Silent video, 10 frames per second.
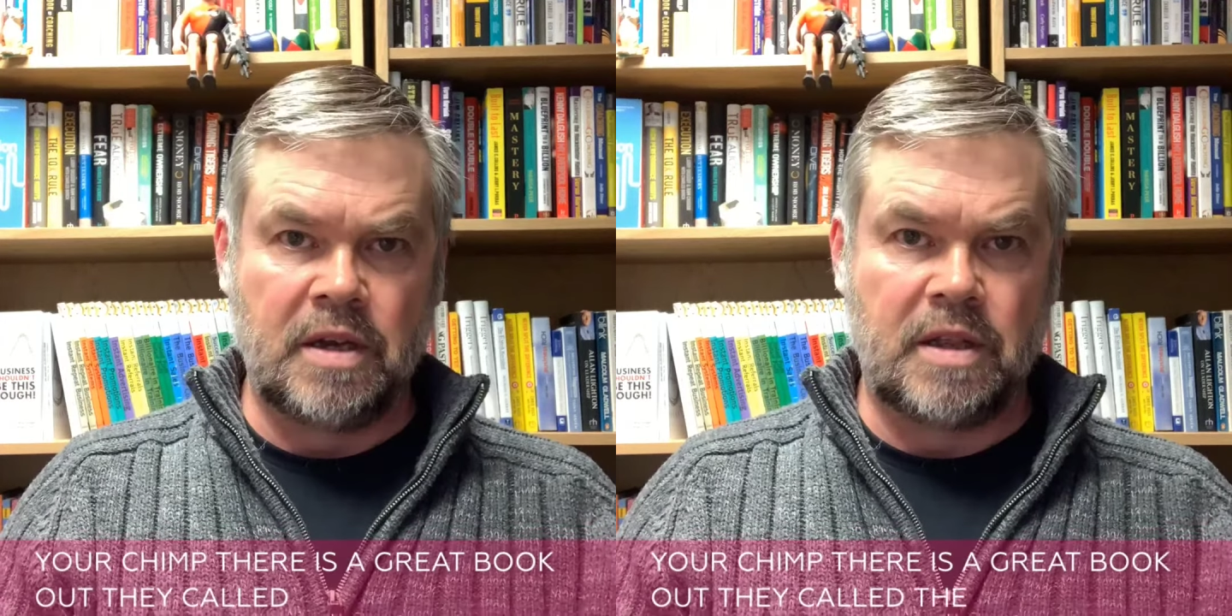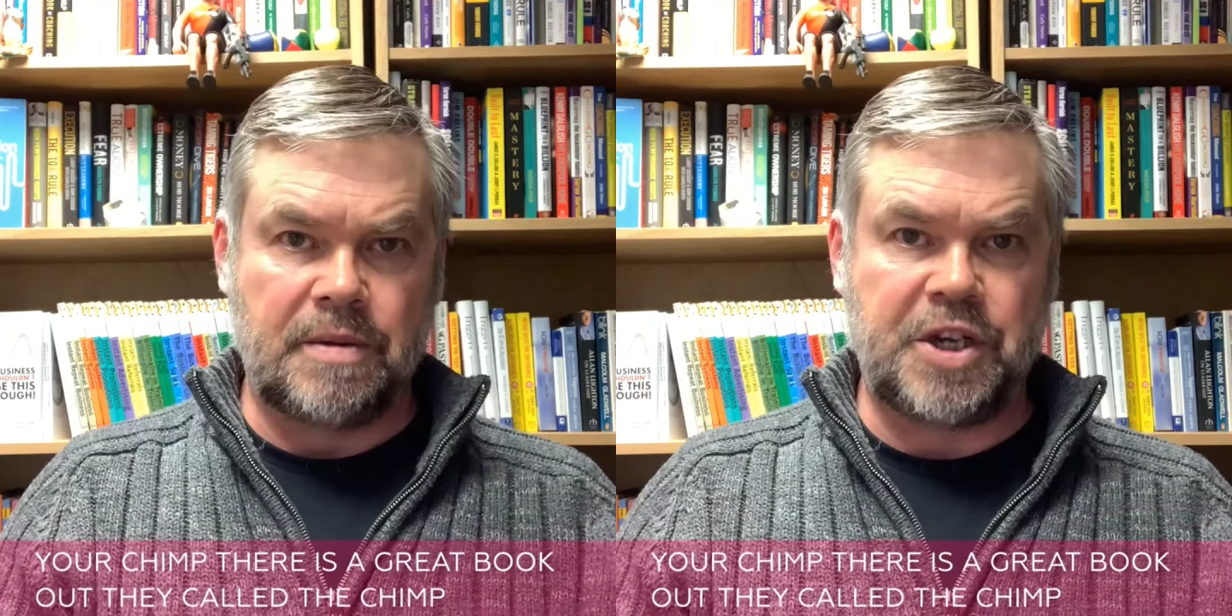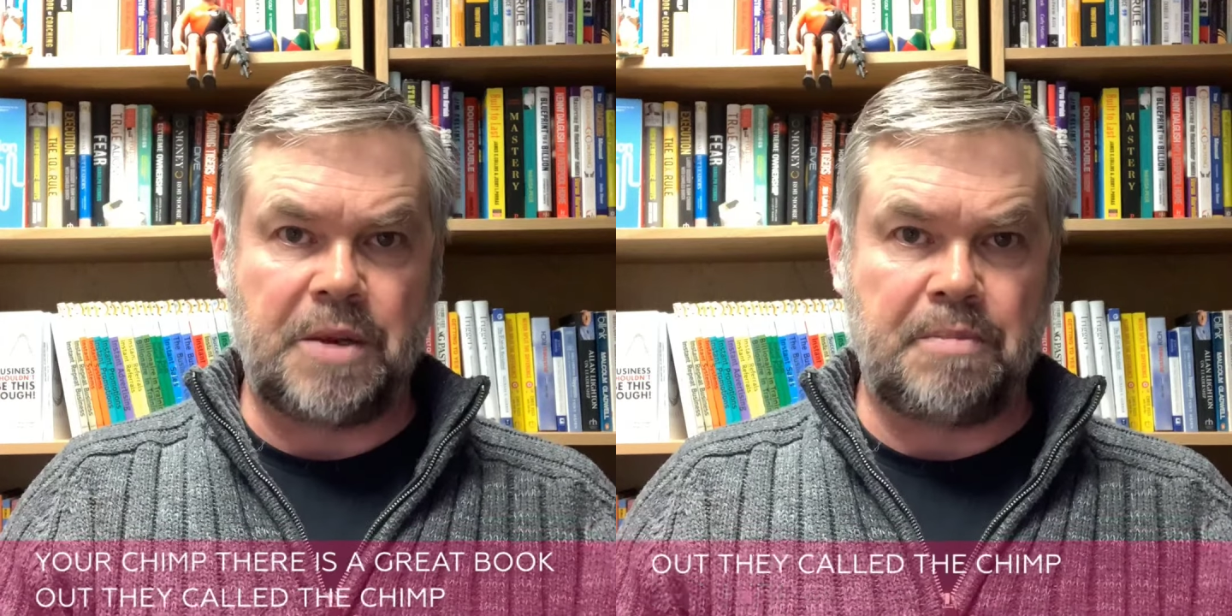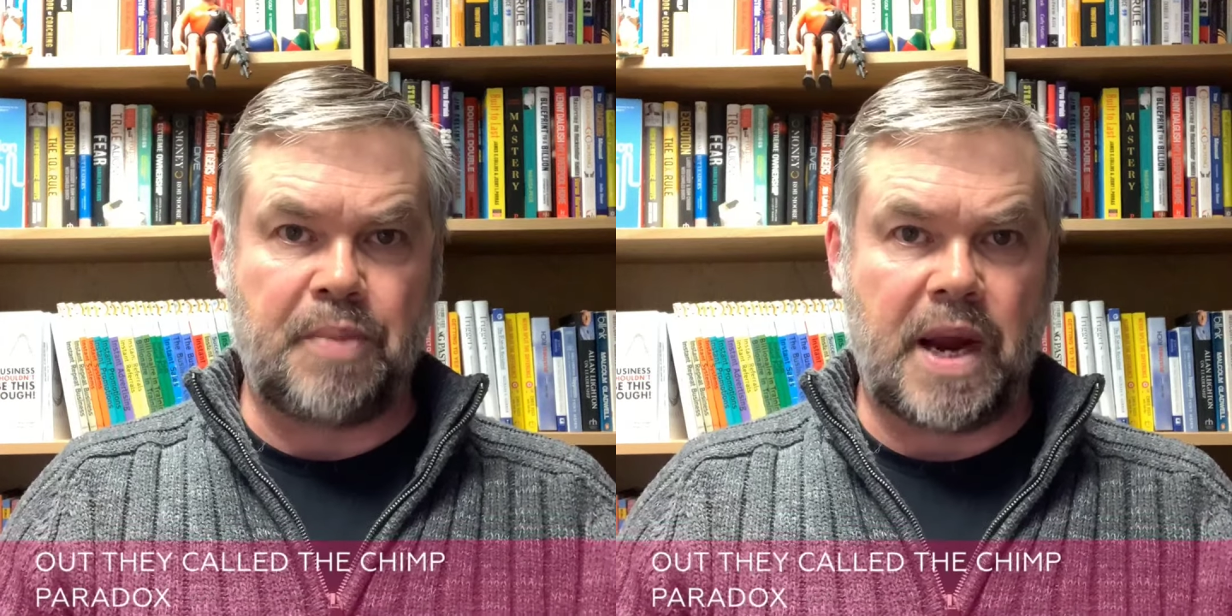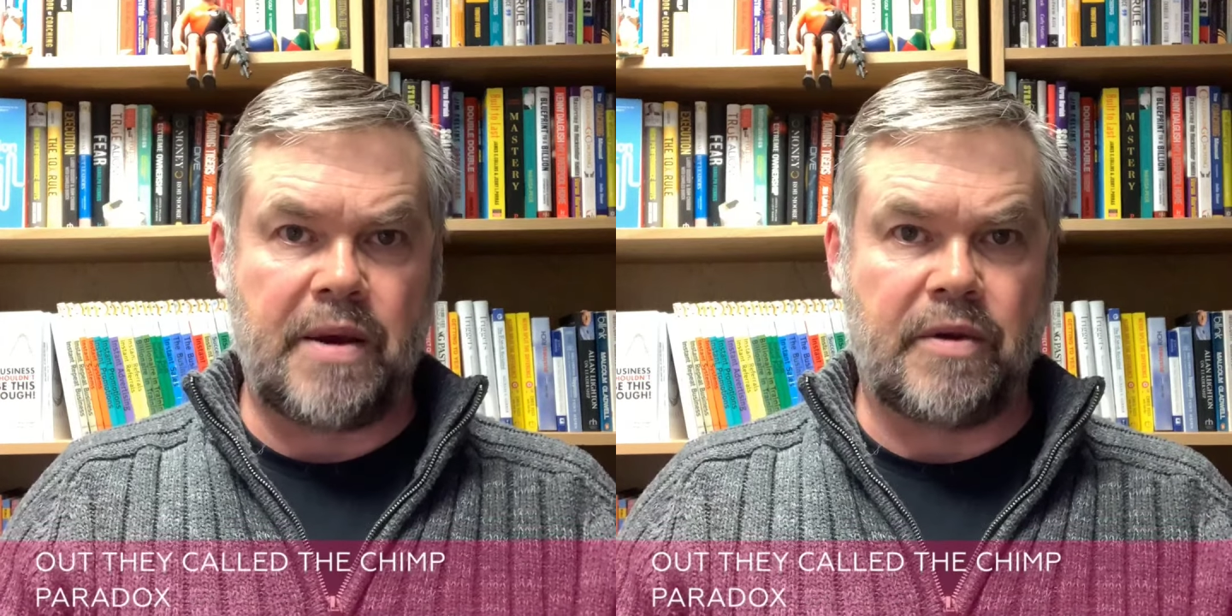The Chimp
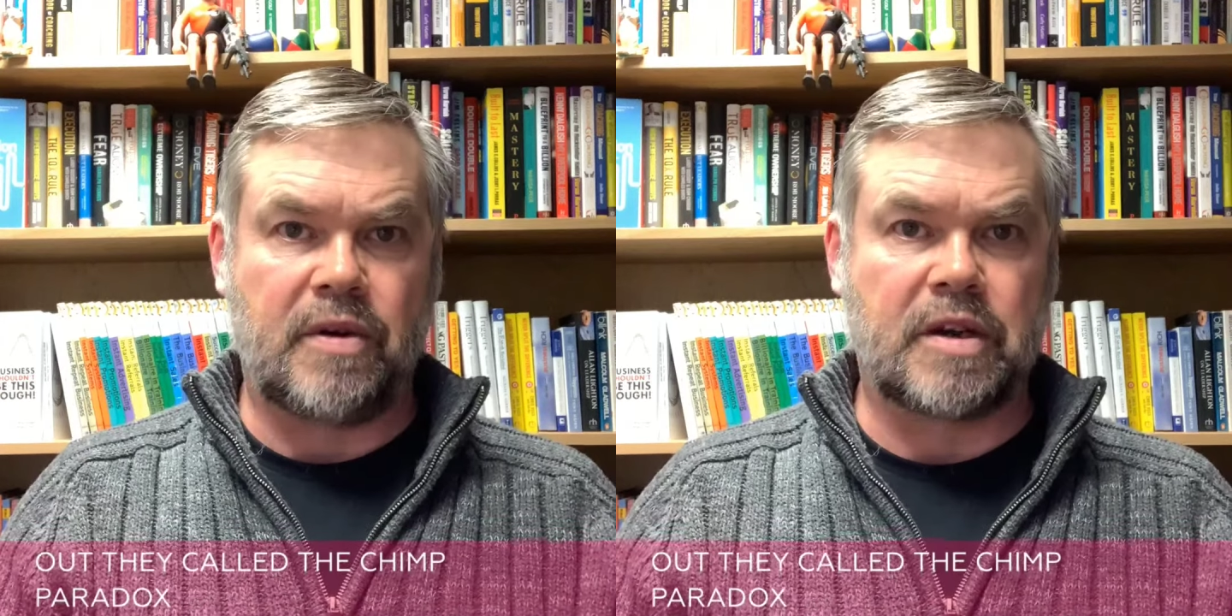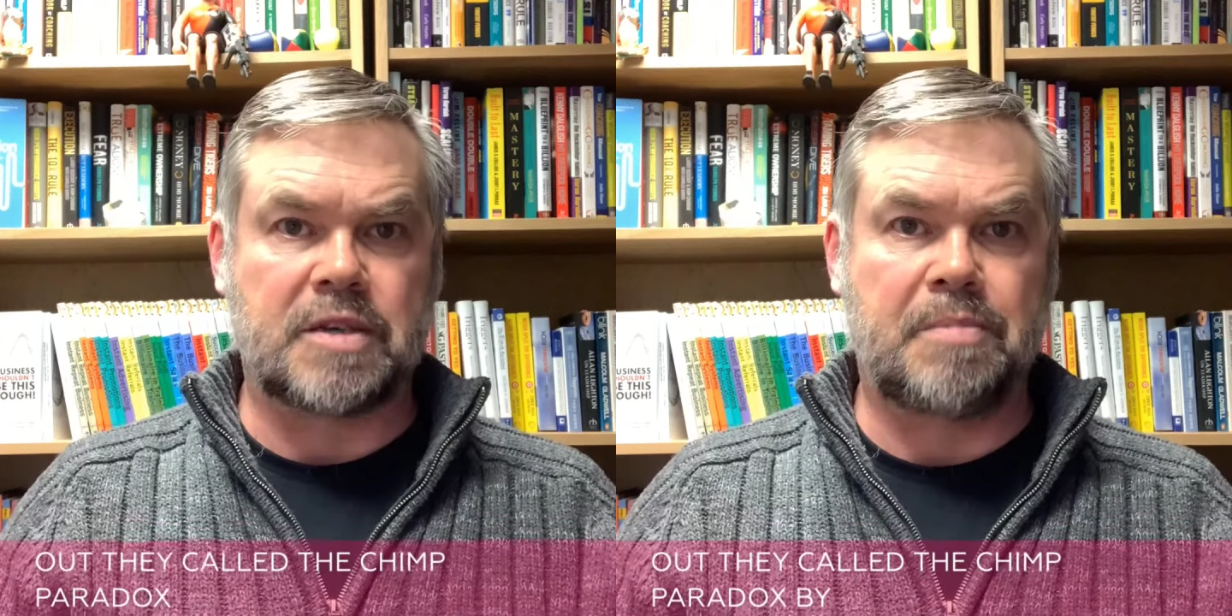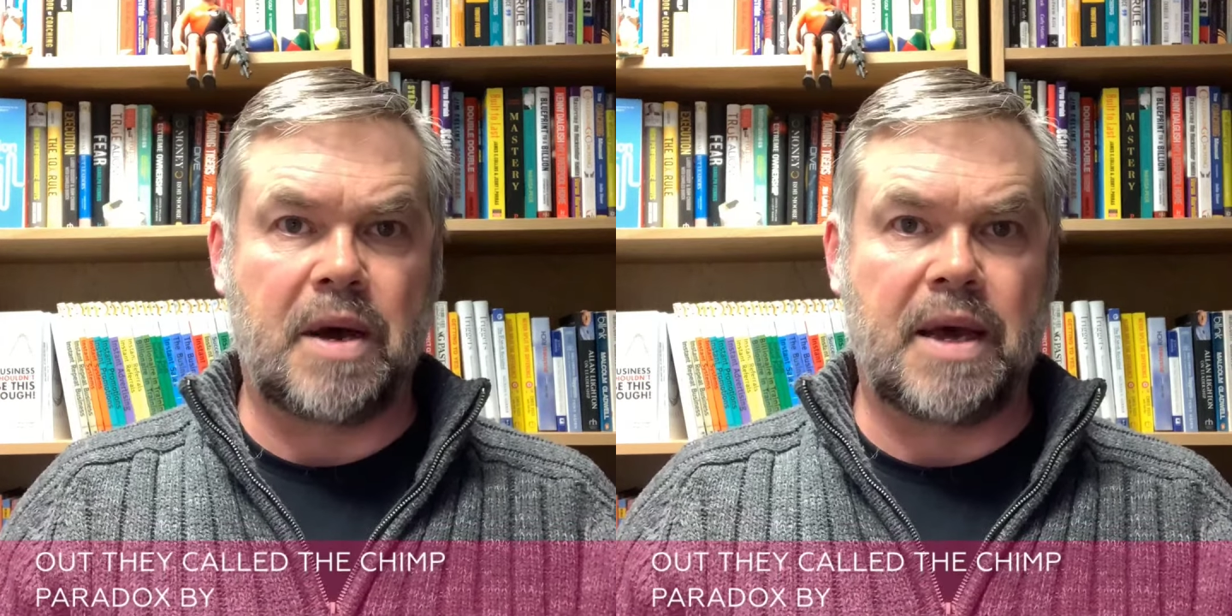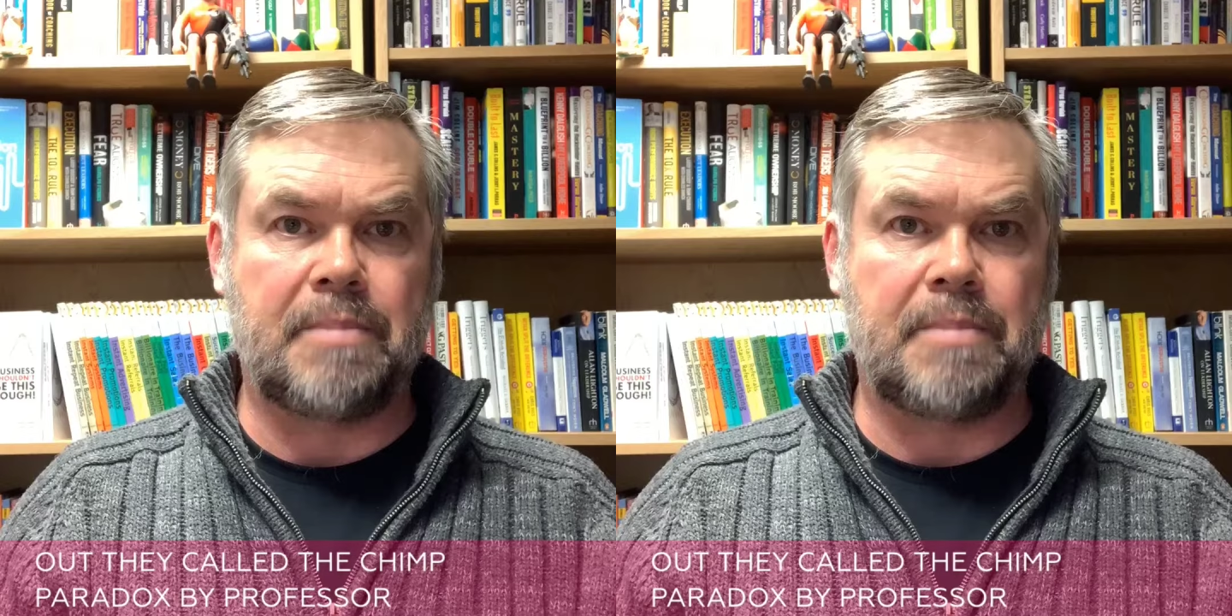Paradox by